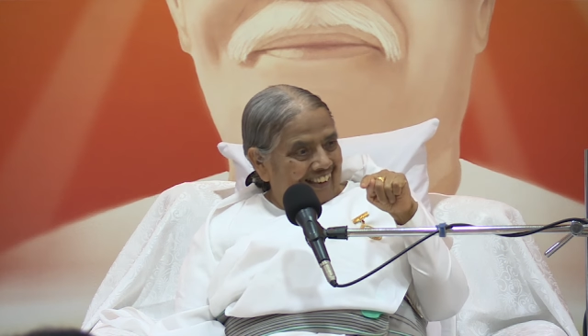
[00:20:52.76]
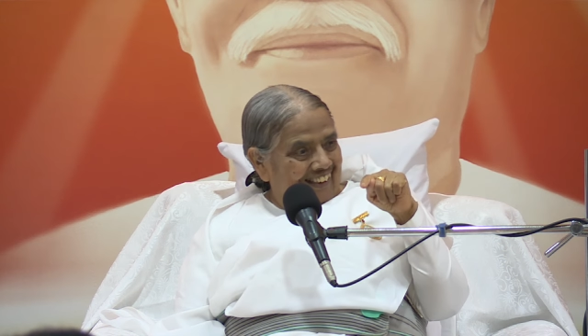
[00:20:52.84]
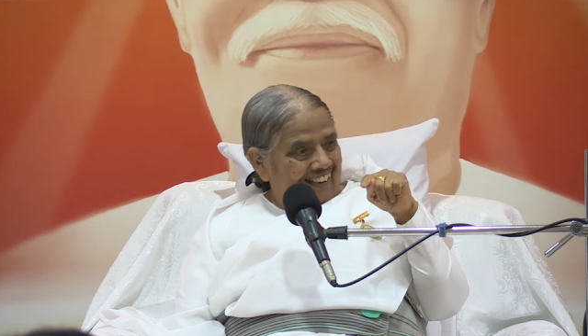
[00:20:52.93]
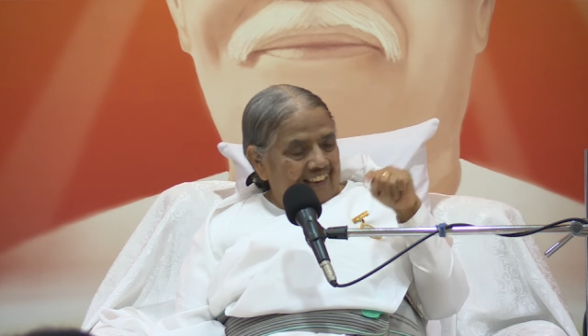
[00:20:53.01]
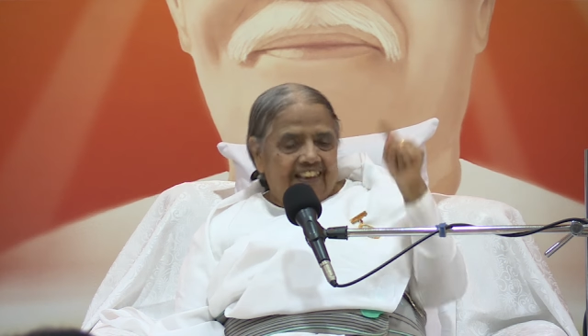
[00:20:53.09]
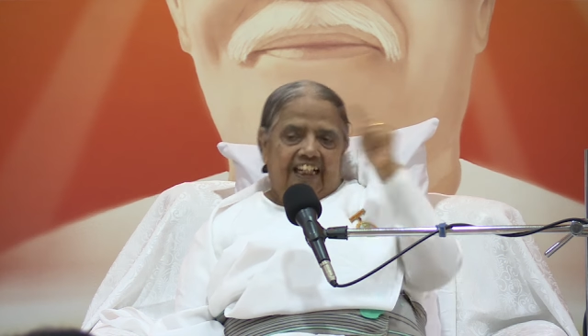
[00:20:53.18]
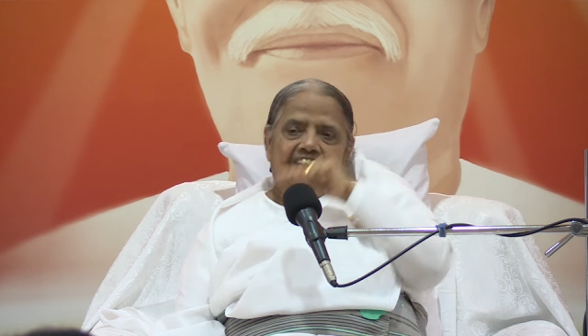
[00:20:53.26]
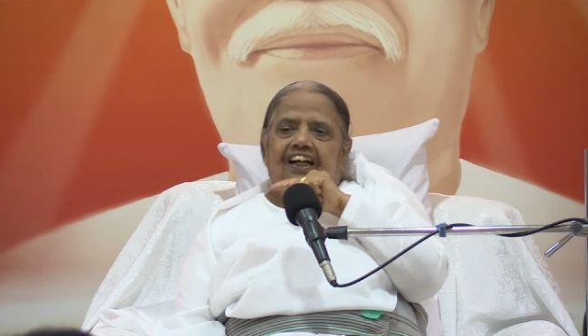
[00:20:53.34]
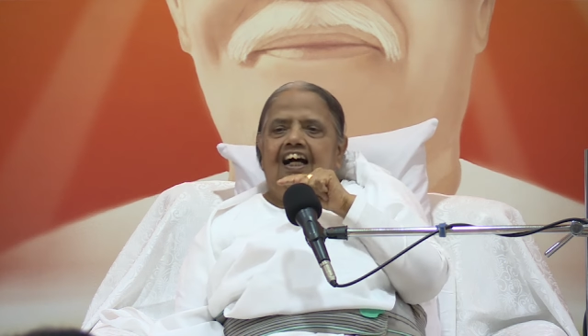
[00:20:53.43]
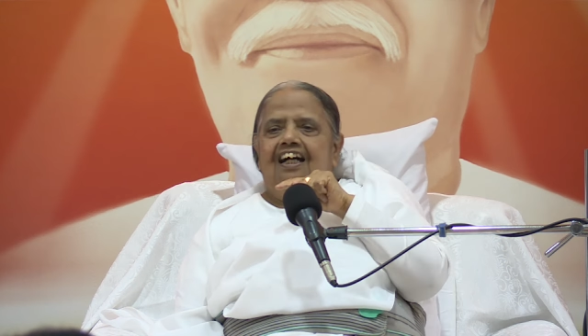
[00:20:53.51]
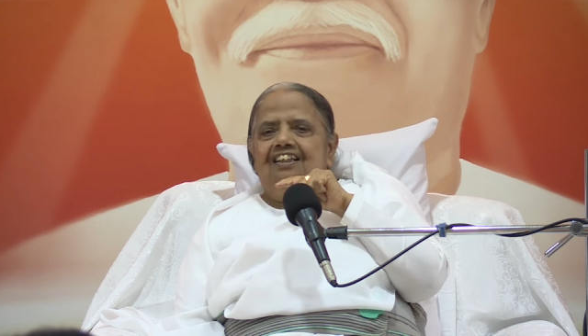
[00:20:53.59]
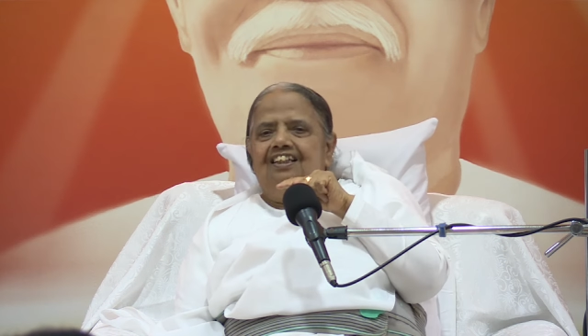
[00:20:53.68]

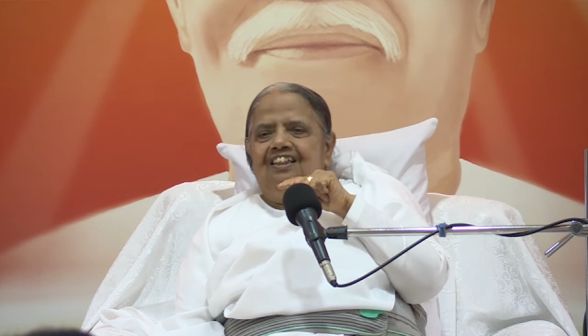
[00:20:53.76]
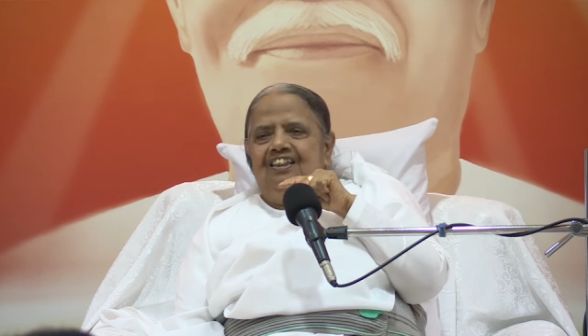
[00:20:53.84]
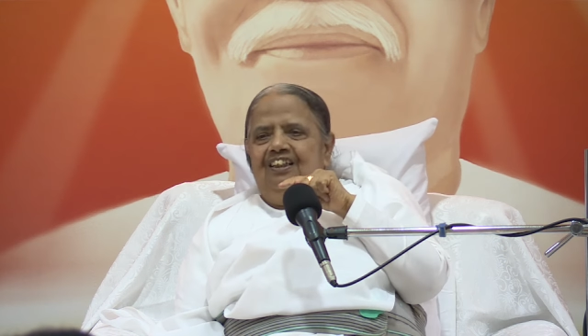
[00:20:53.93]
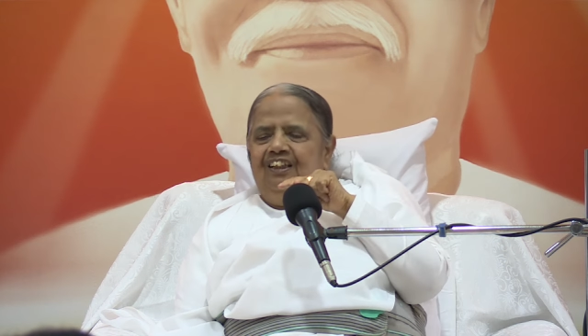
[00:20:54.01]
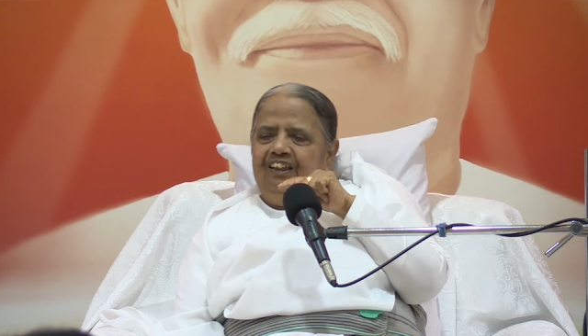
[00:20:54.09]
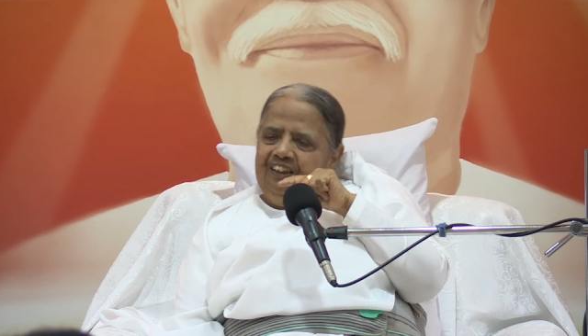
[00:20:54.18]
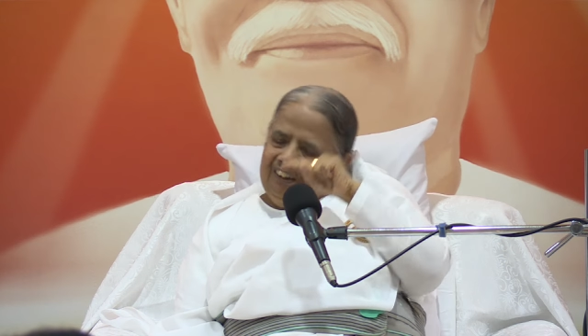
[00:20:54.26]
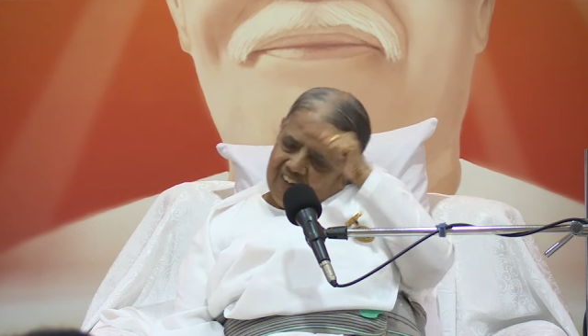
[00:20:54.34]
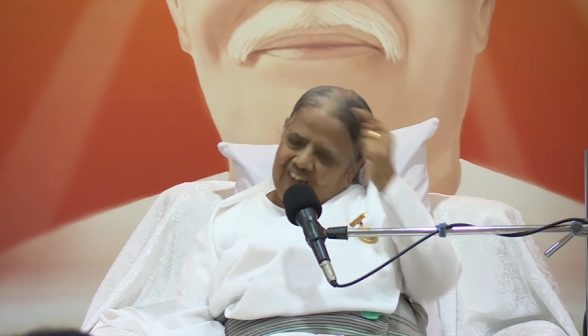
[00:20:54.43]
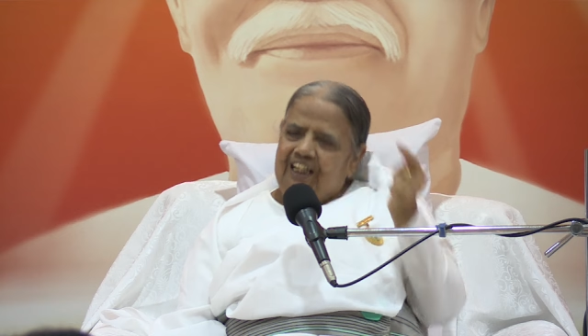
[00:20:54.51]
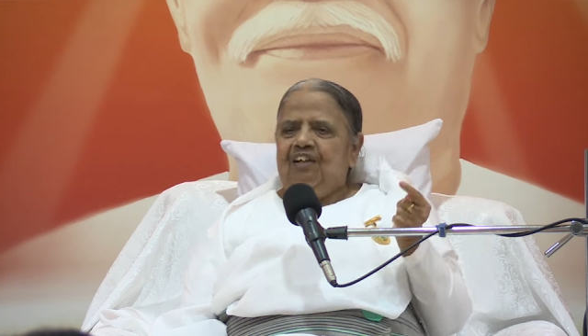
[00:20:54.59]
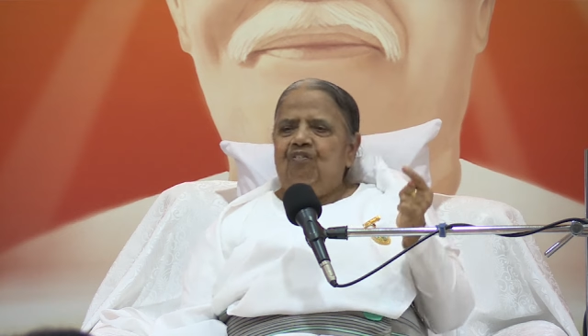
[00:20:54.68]
Sakash,
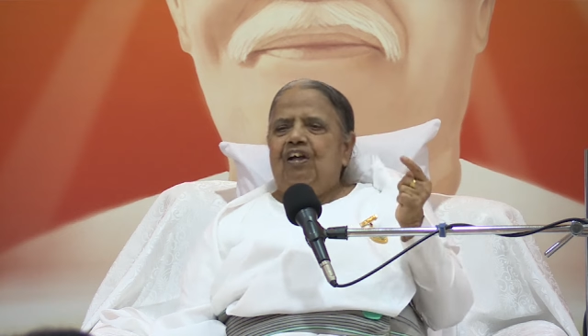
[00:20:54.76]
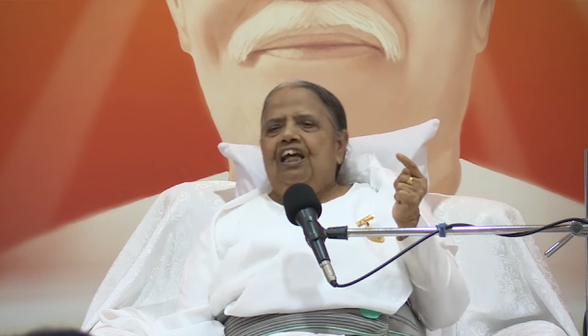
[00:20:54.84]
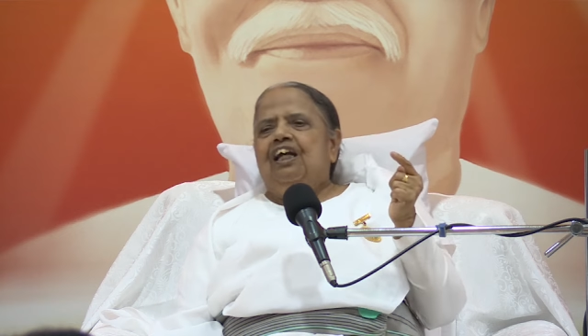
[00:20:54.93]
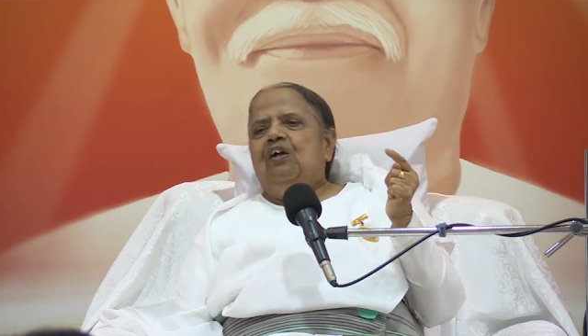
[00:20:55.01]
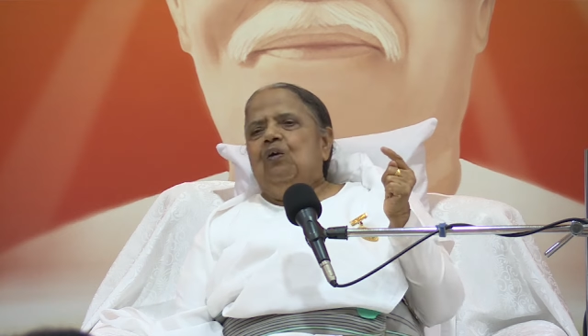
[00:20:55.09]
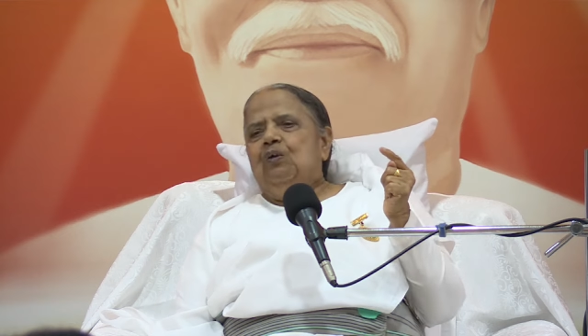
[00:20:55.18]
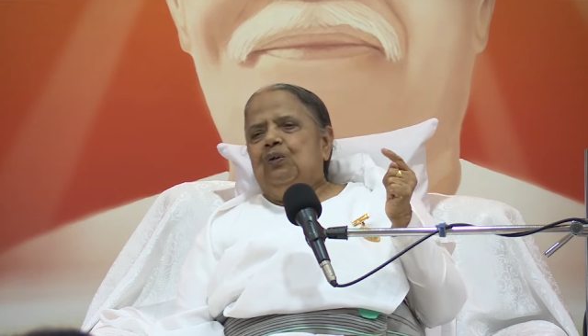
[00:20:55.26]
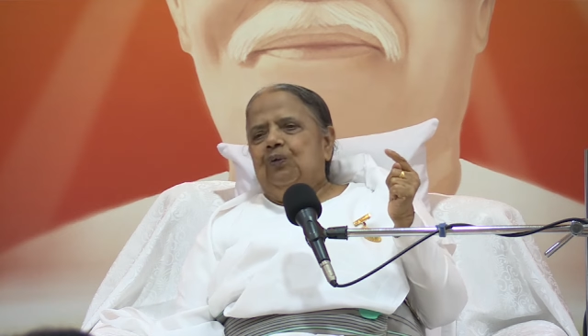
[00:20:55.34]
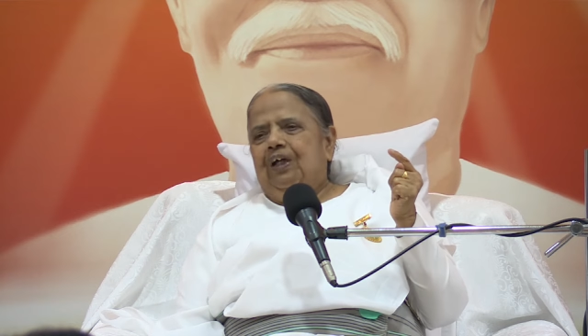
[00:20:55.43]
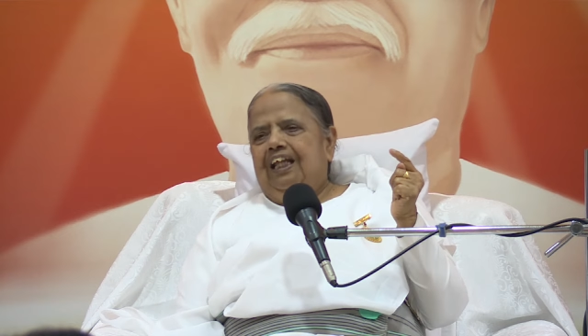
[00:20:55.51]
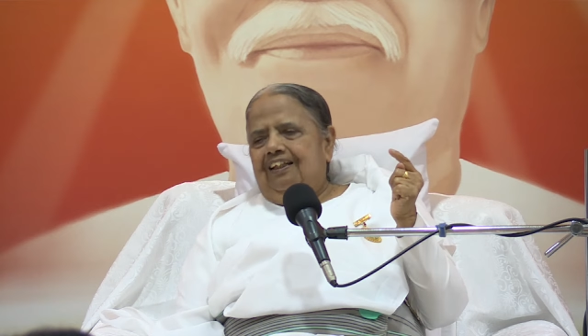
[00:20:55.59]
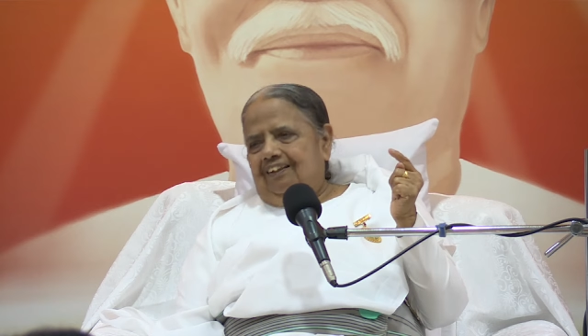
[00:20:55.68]
in way go together.